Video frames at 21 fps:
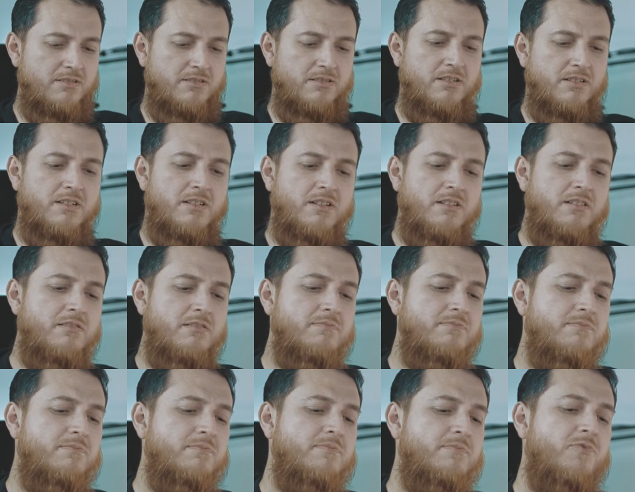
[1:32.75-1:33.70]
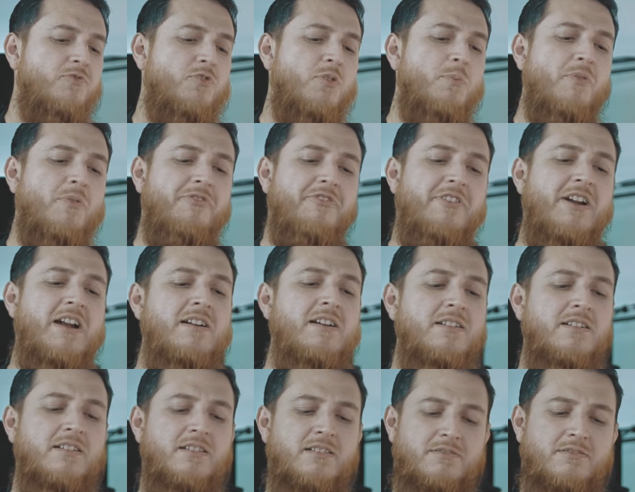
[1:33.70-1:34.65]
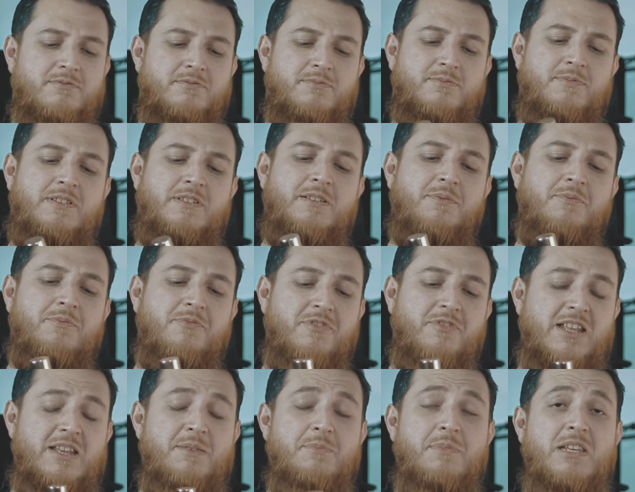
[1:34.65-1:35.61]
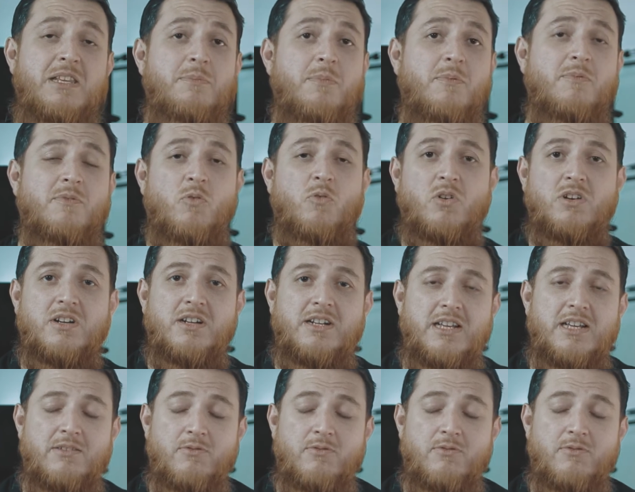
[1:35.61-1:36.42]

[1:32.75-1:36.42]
from a friend with a very minimum quantity.